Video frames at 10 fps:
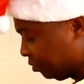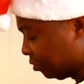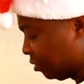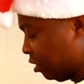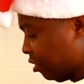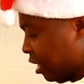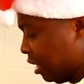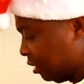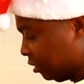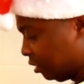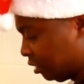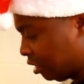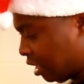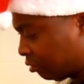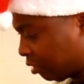Alright, so
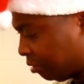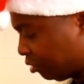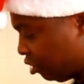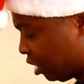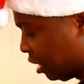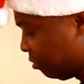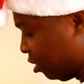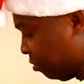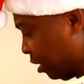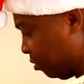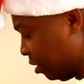that's what I'm doing at the moment.